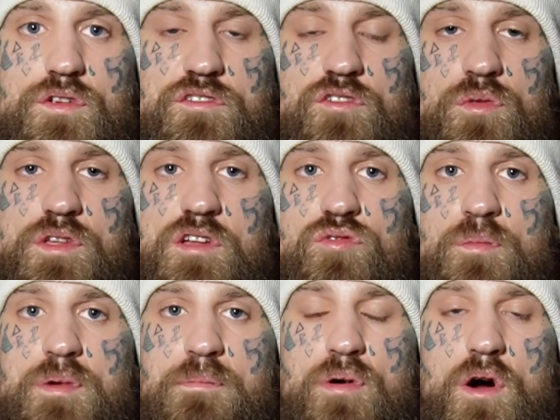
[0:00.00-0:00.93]
So these will
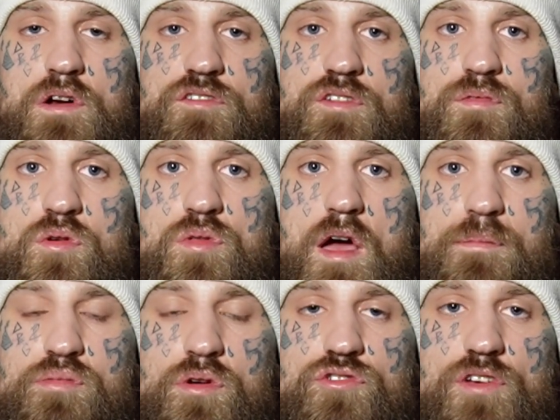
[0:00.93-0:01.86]
be parts of you
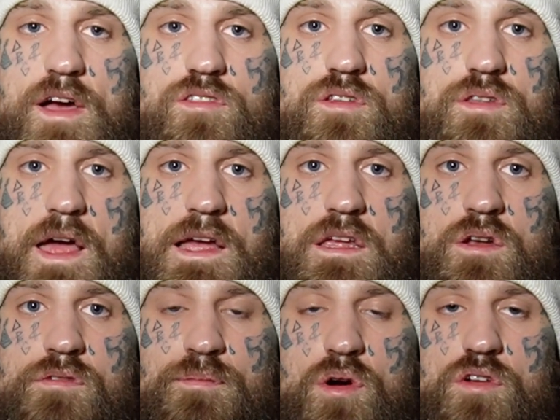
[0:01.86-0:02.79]
that project
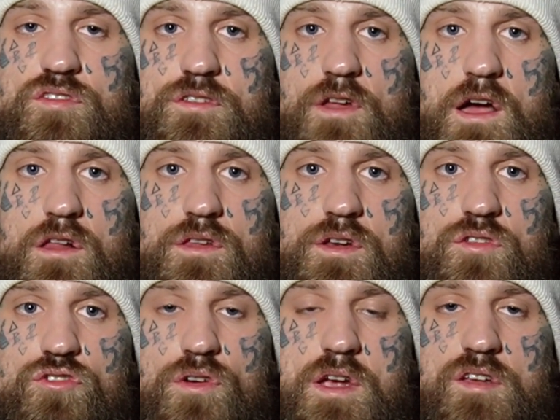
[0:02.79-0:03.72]
negative personality
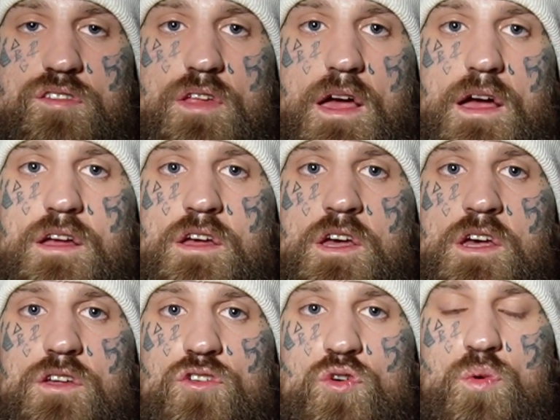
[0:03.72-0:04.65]
traits that
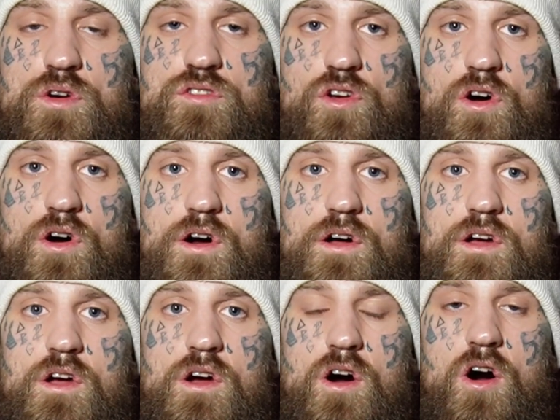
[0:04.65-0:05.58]
you were taught
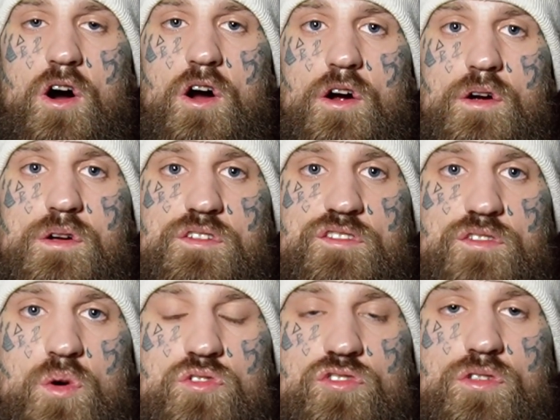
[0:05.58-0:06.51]
are
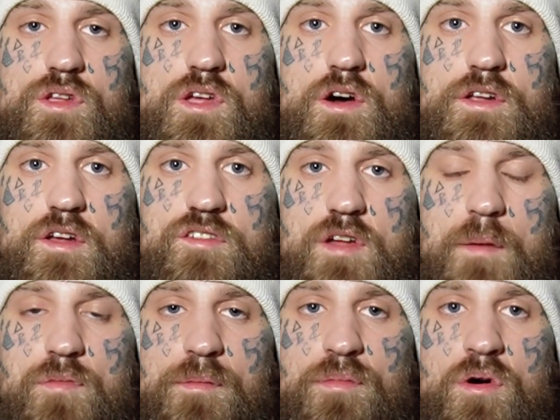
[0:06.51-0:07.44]
socially
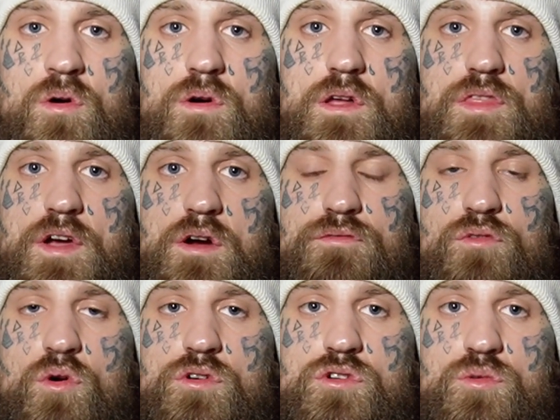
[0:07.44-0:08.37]
unacceptable, and
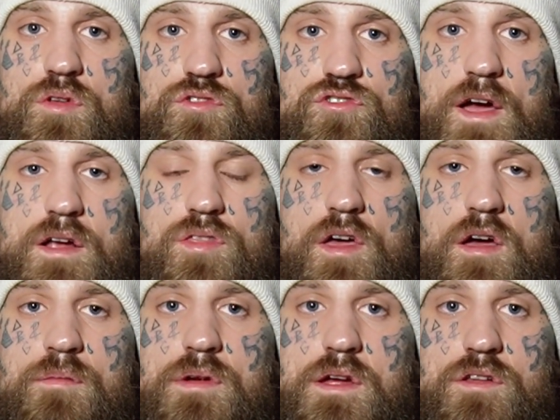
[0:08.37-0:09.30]
therefore you reject
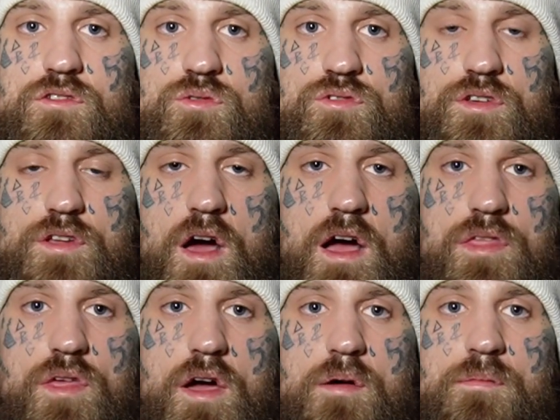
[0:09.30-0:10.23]
them and you deny
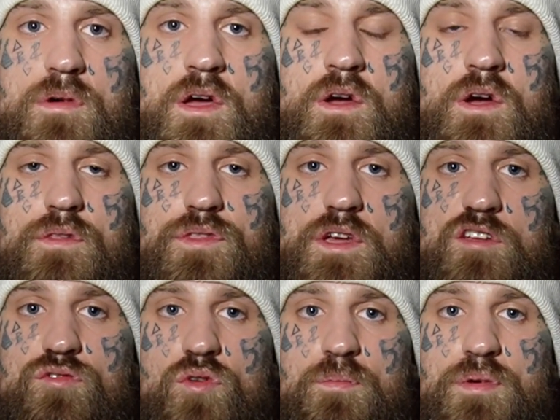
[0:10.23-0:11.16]
them.
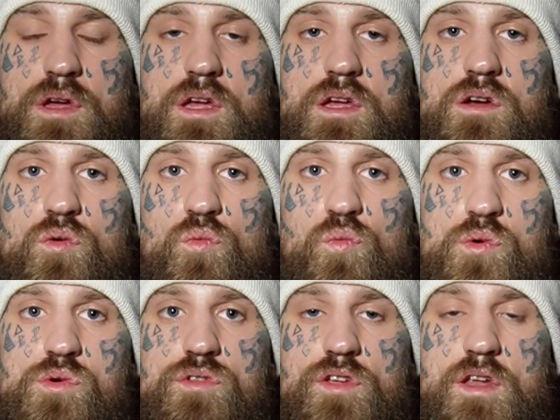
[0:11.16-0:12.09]
These will be
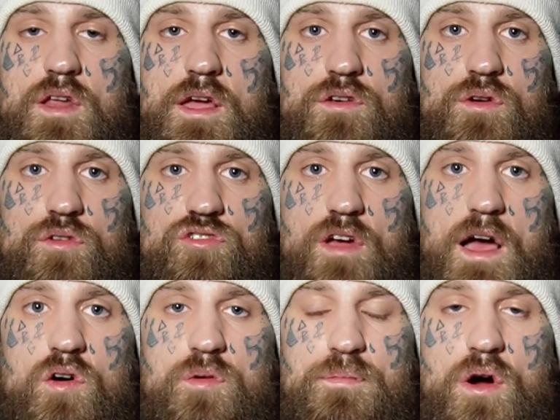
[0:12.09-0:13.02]
wounded inner
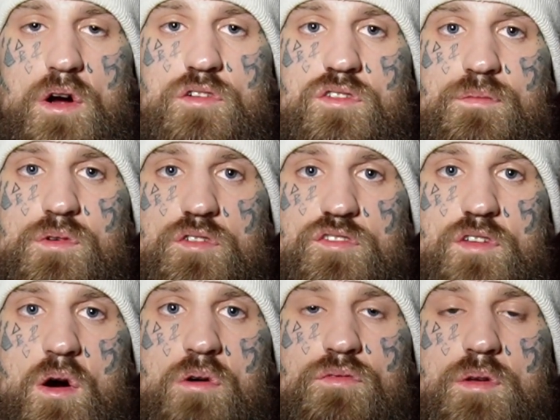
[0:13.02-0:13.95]
child parts of
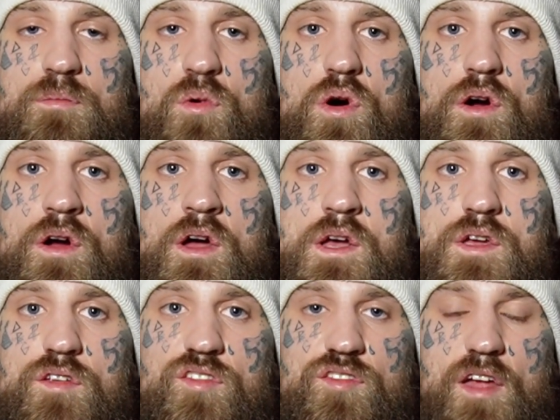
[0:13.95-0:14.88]
yourself and more
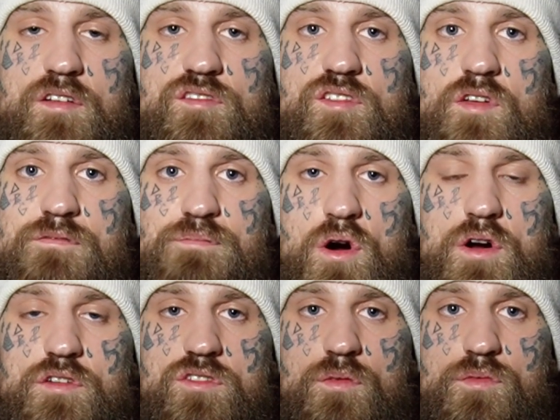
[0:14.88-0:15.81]
sensitive
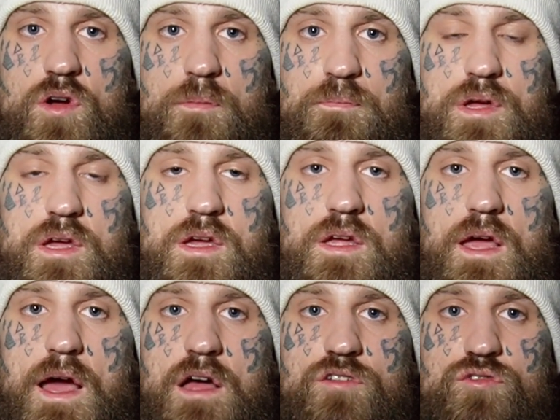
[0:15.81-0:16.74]
parts of your being
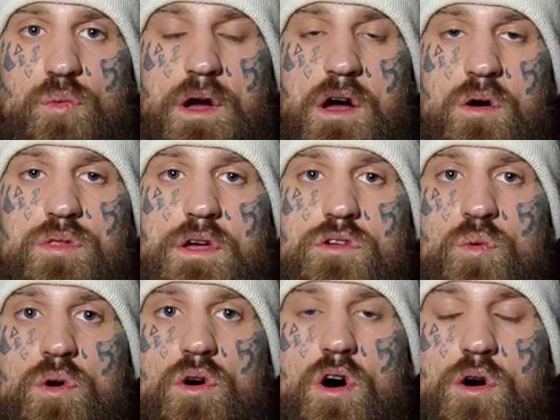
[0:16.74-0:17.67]
as well that you
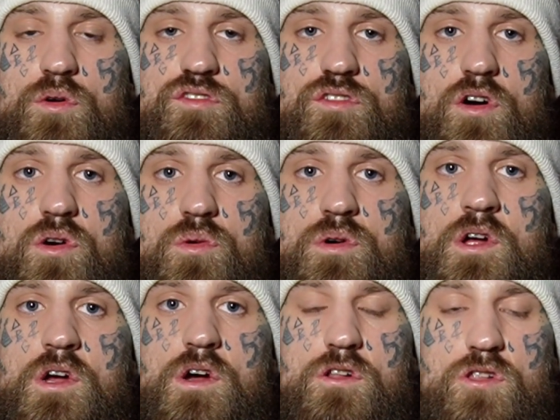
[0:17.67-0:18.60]
were also
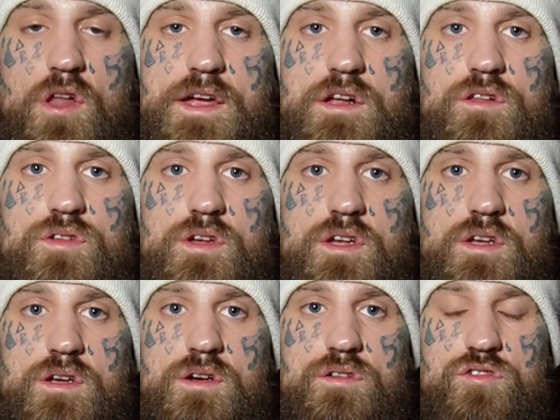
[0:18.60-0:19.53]

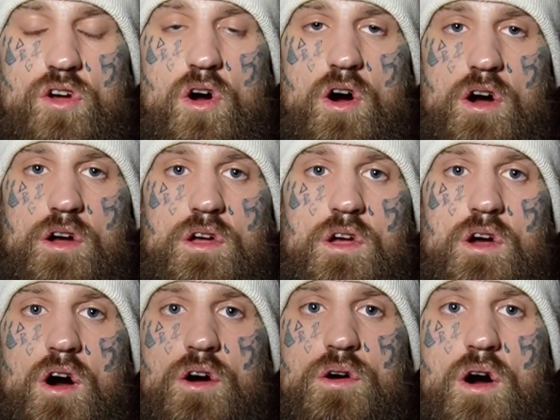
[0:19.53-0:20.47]
likely taught
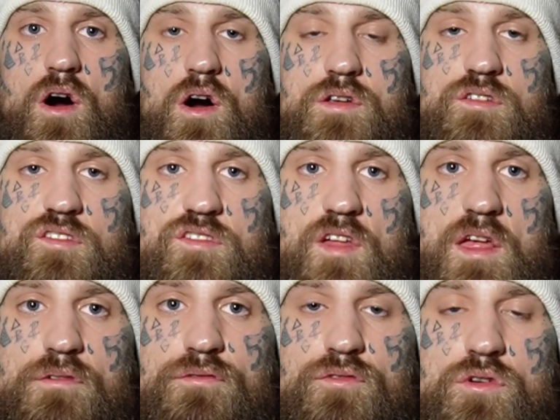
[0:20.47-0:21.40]
are
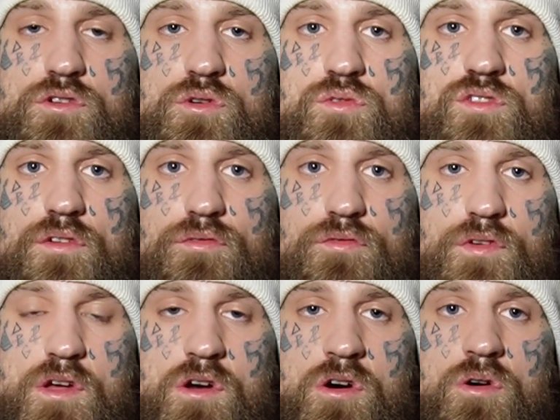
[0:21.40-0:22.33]
unsafe for you to
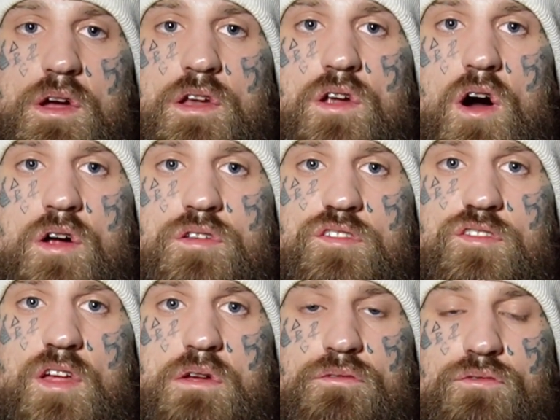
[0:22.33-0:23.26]
feel and
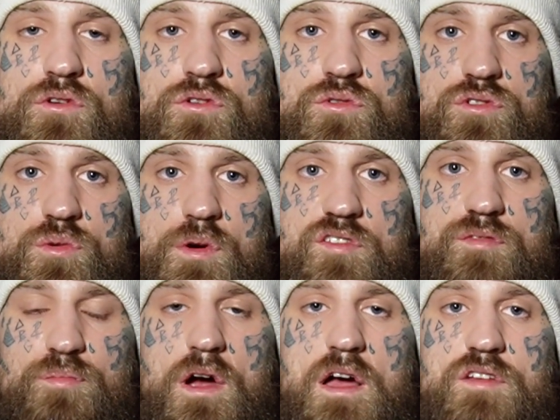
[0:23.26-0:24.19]
unsafe for you to
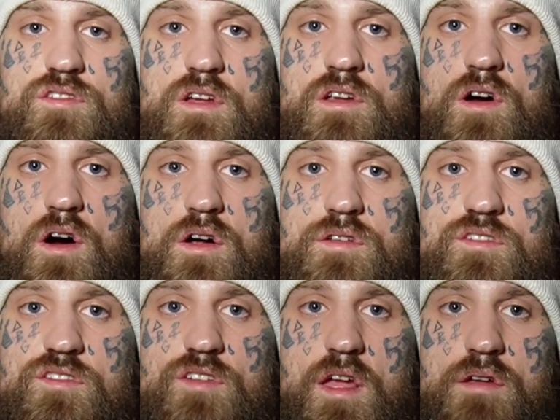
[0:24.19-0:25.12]
express and
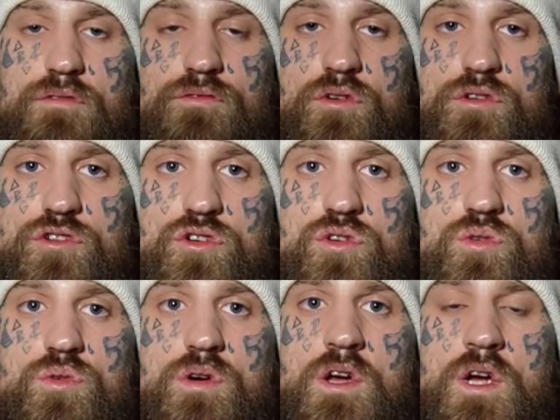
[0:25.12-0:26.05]
unsafe for
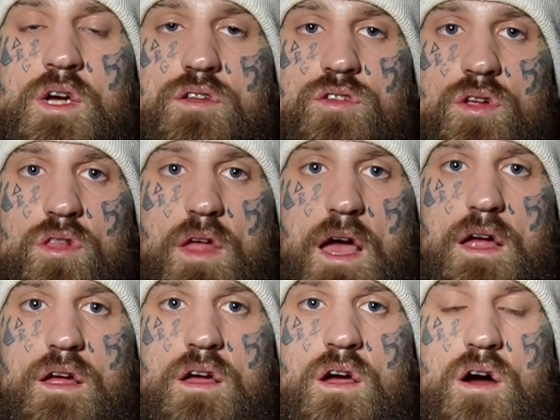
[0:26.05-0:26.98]
you to
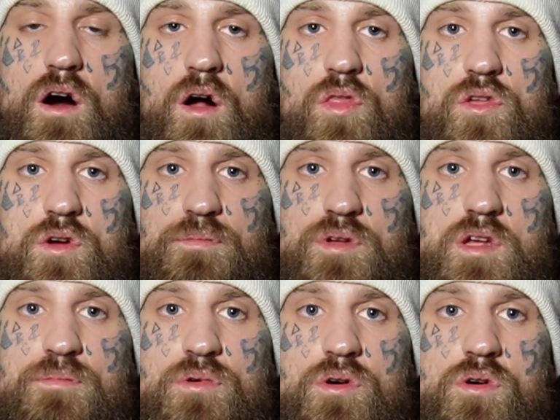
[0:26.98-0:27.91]
let other
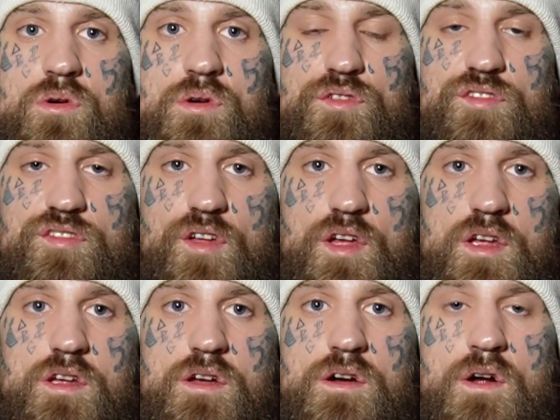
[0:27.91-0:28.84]
people
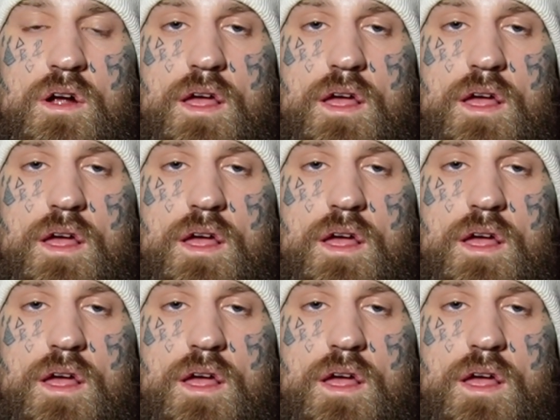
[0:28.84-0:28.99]
see.